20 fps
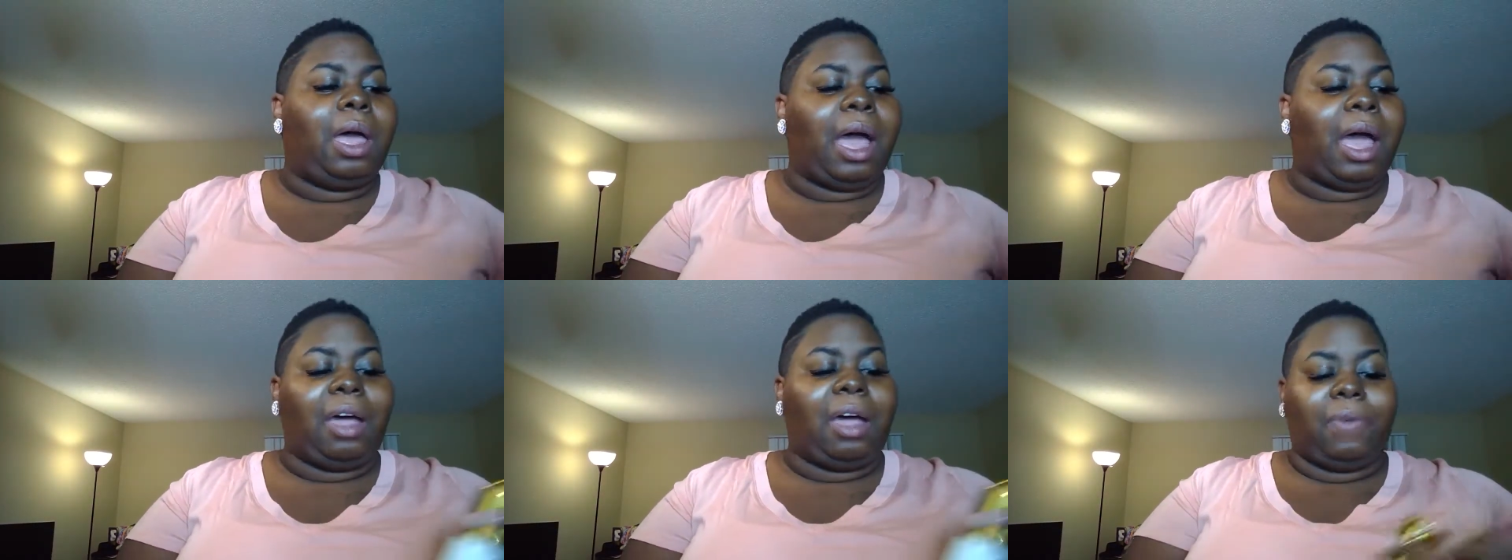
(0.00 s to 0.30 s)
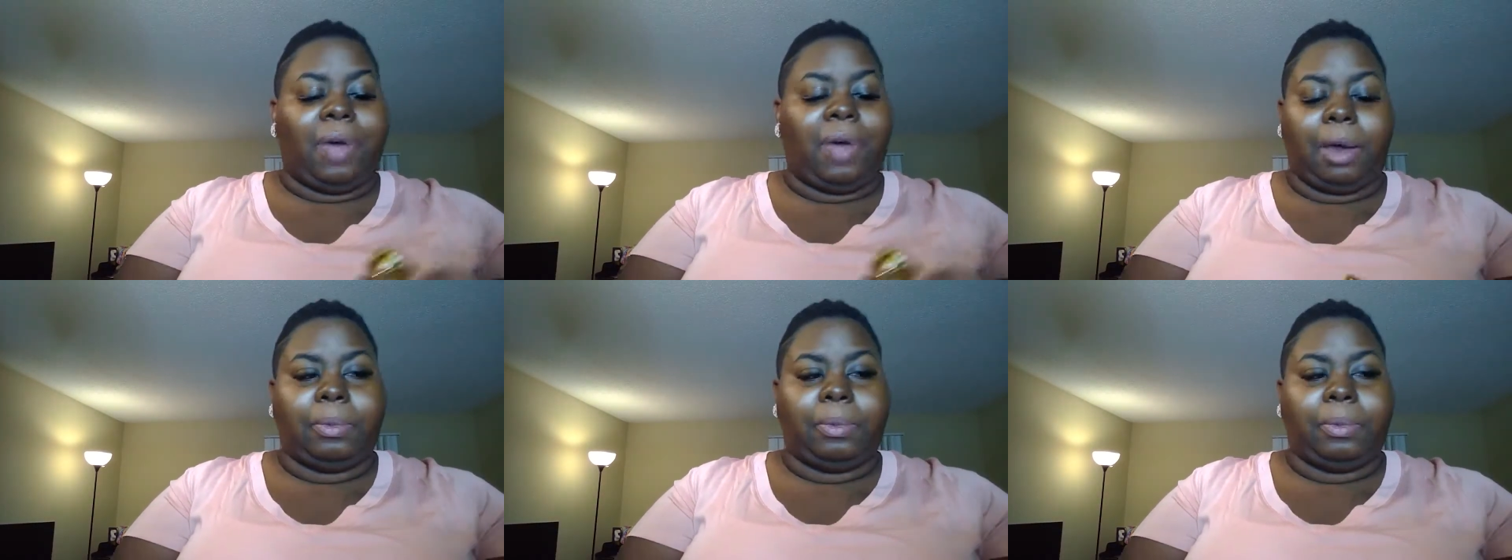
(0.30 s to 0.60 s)

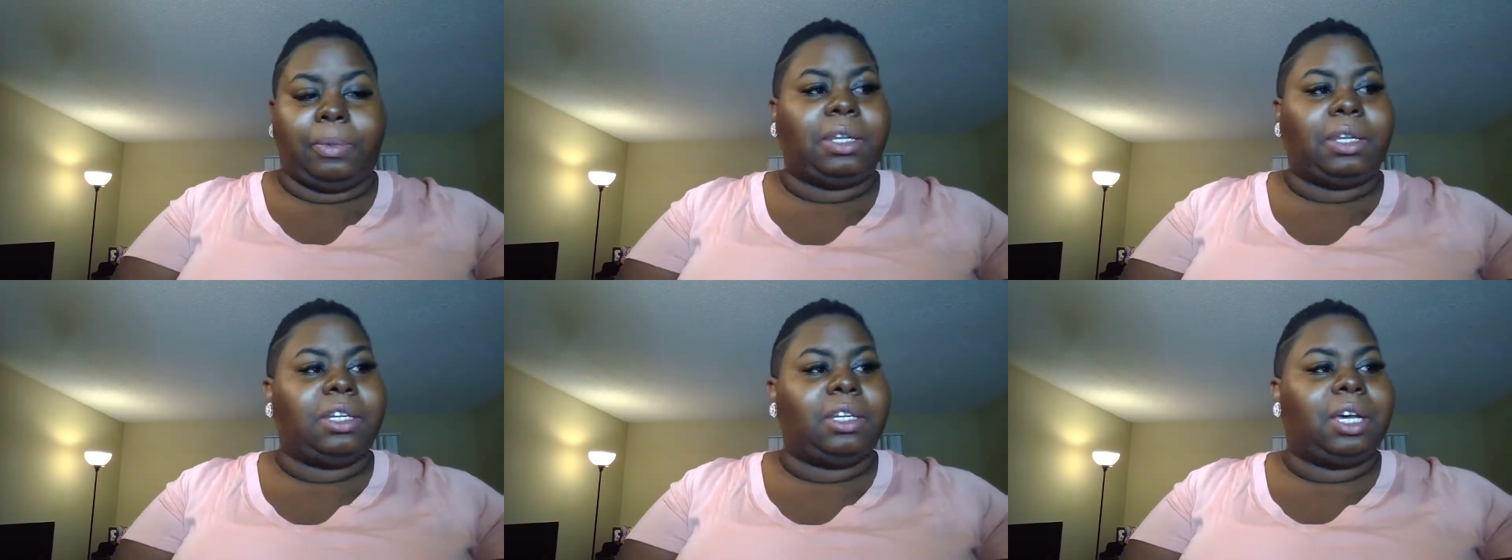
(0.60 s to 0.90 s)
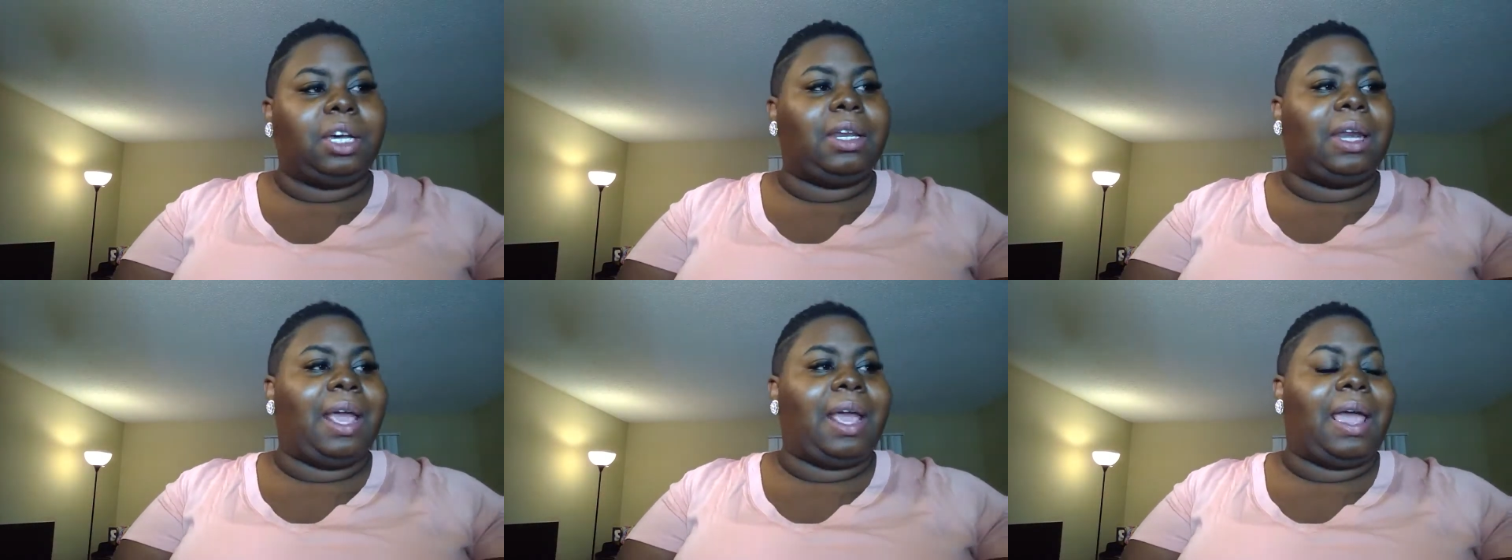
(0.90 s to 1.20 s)
I've already
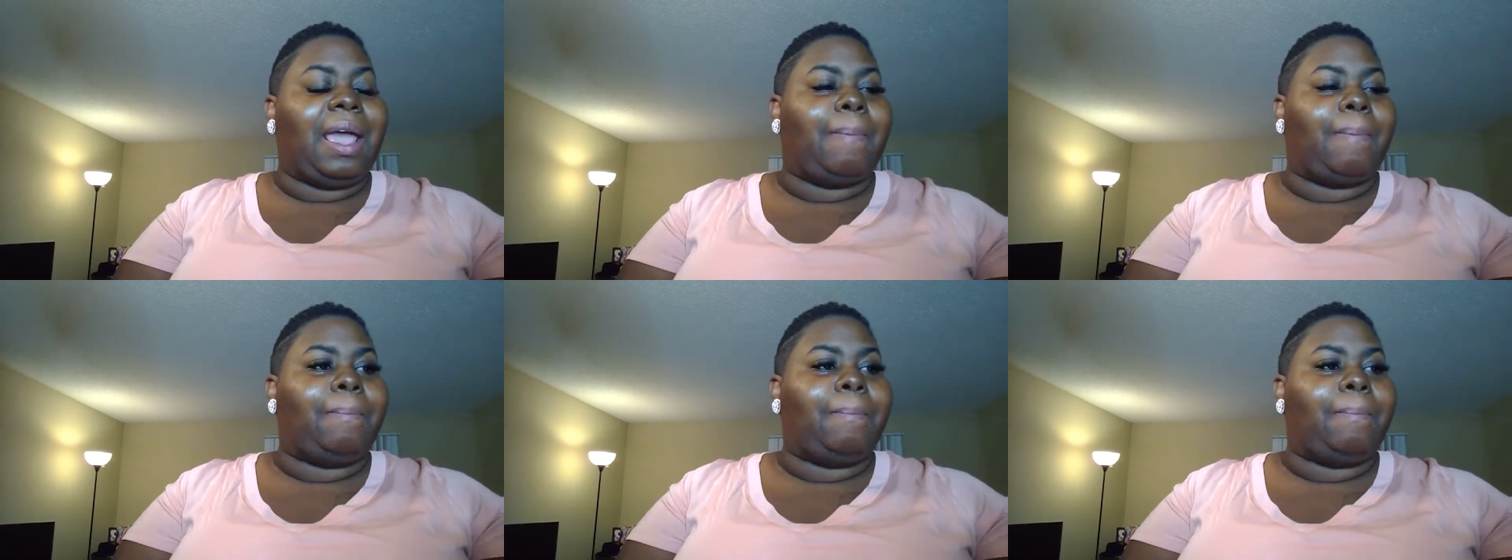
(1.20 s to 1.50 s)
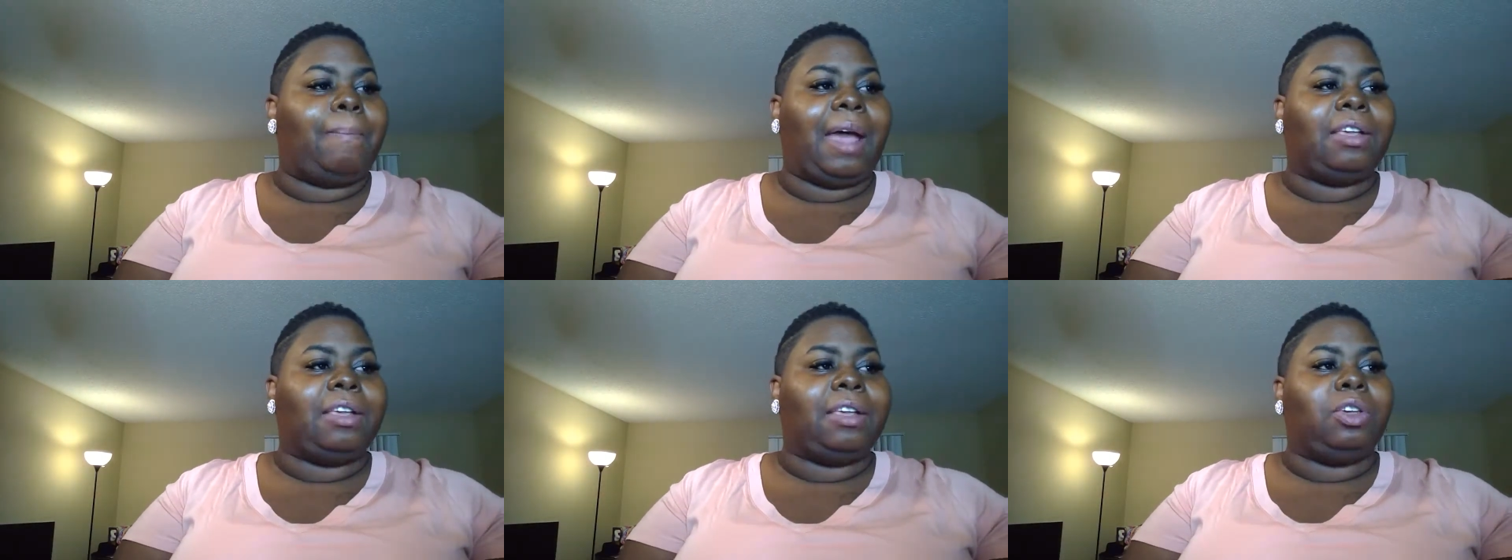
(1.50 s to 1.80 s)
done that
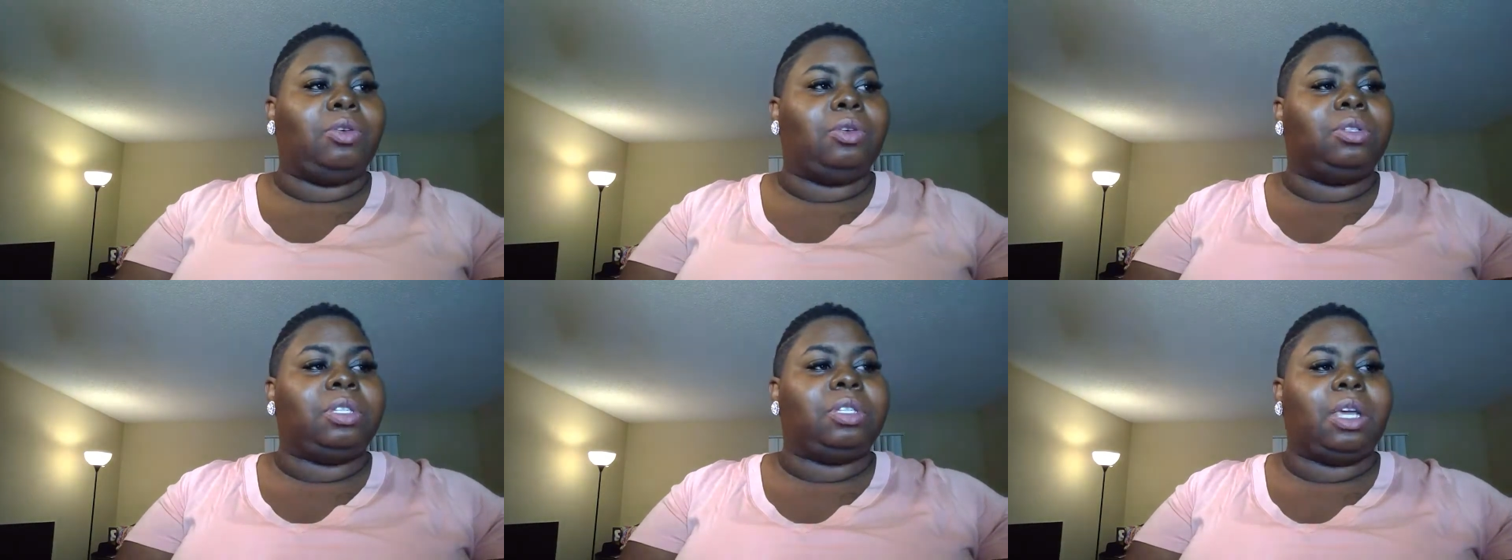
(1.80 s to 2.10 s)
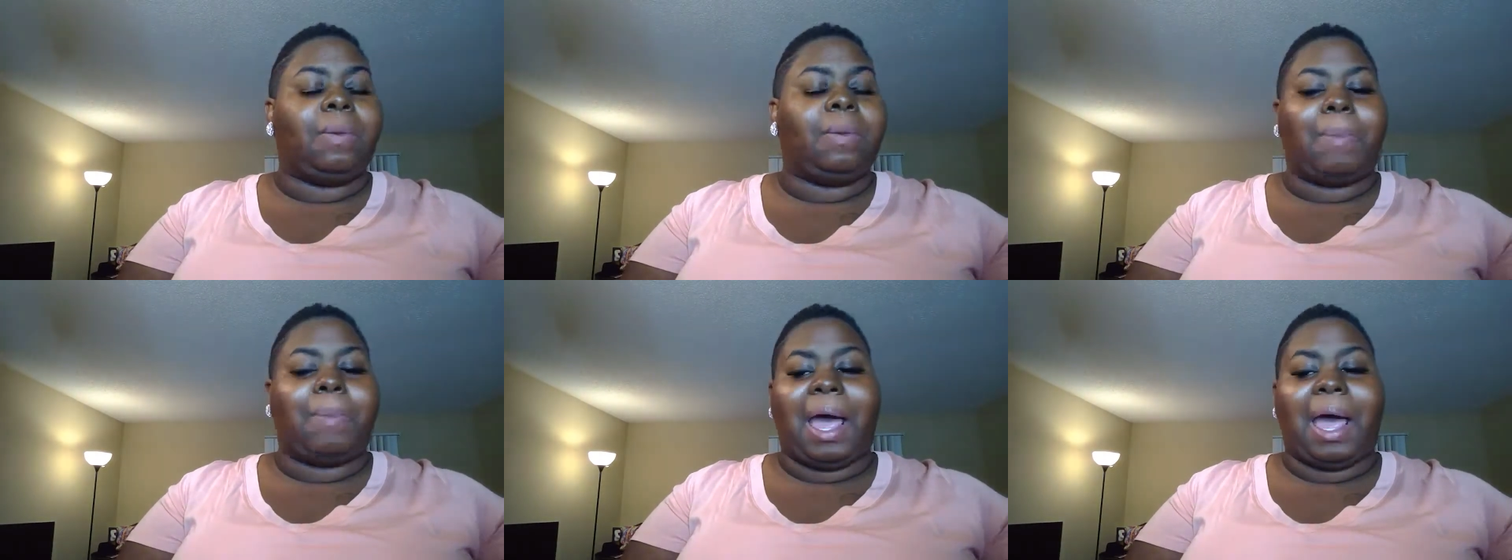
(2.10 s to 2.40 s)
by
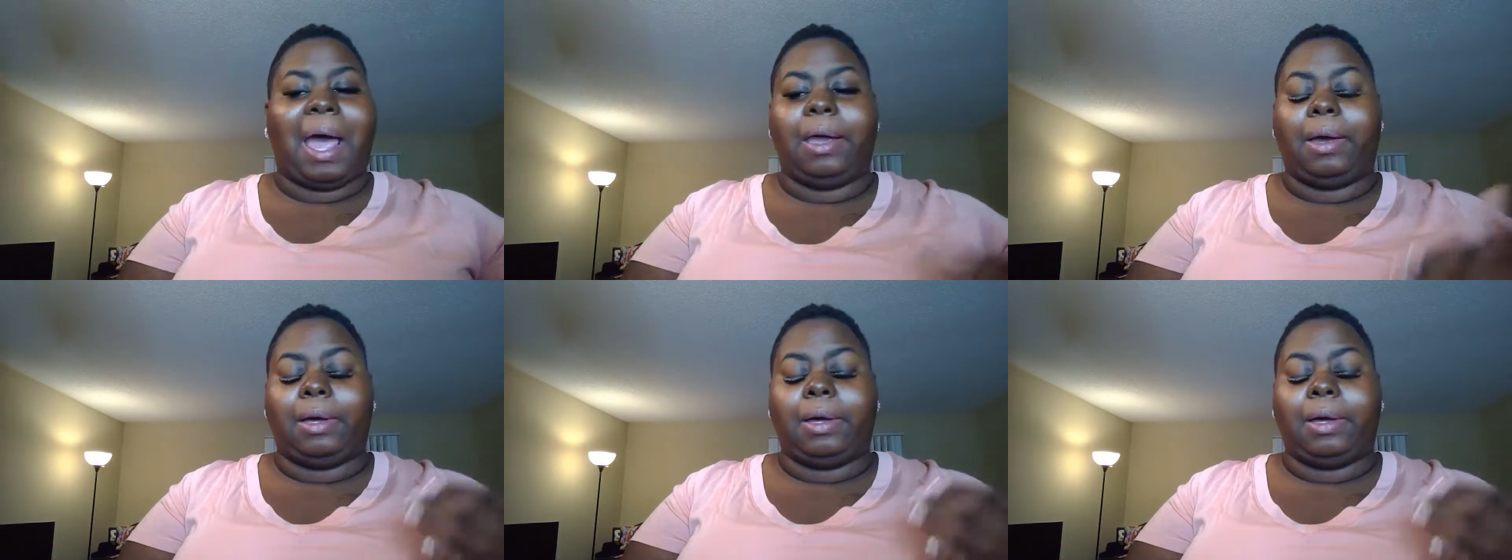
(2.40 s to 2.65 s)
using my